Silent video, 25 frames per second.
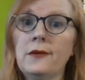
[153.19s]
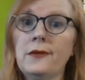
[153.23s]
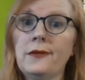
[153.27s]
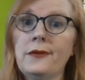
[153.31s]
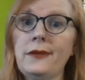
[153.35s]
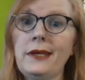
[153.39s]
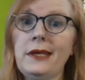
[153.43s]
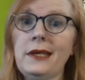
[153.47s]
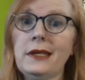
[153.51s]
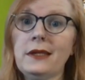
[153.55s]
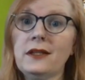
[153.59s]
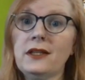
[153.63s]

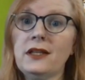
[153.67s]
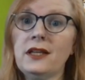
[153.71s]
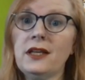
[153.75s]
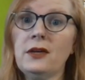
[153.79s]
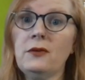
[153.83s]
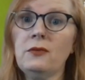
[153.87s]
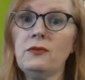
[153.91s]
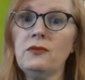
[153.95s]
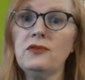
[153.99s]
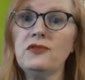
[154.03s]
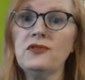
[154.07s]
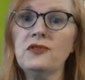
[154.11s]
that can
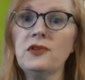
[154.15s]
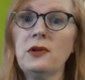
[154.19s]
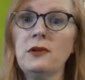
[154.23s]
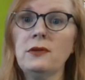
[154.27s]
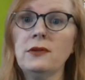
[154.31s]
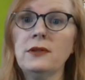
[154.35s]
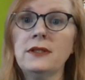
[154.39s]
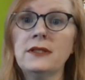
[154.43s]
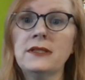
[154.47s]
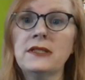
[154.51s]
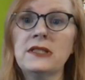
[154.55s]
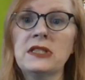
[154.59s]

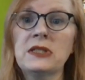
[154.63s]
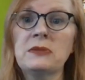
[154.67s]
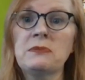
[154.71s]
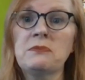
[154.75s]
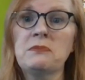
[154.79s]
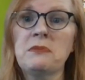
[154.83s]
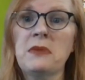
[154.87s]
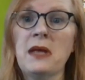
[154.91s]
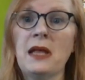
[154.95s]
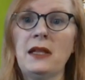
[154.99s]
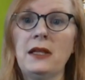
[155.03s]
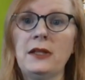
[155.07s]
result in
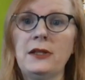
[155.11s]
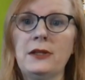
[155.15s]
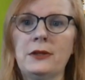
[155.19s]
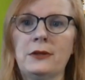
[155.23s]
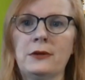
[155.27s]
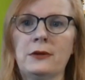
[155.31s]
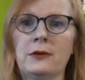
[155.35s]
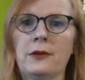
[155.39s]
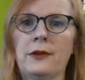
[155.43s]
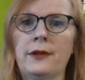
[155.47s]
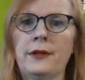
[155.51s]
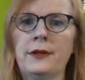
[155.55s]

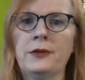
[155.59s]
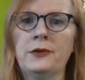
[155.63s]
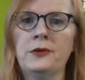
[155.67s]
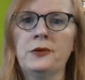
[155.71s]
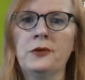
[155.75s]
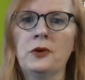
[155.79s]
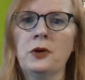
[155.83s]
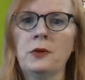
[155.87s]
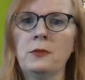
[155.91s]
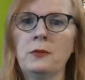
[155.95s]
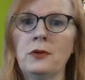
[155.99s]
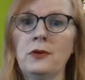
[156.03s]
smellier than
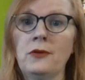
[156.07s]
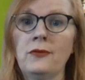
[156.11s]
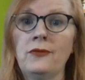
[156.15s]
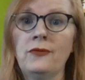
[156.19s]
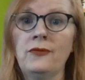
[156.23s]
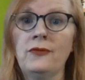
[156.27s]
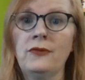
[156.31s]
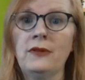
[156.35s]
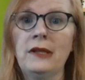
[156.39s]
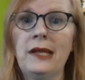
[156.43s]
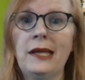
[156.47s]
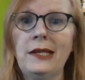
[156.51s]
normal
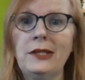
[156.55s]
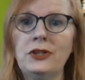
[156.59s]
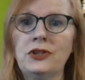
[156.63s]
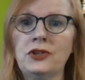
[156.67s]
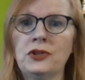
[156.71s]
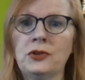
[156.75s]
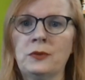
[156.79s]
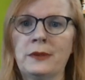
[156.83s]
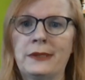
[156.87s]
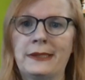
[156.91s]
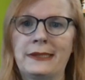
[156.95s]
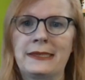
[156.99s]

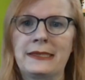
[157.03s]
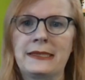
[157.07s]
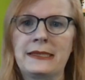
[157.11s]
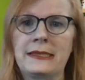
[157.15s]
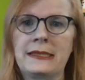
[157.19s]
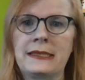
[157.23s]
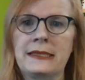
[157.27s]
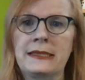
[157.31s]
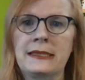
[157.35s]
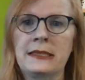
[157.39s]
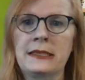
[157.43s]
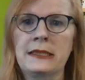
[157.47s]

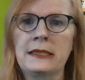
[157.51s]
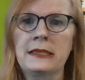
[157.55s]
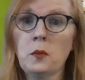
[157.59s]
flatulence.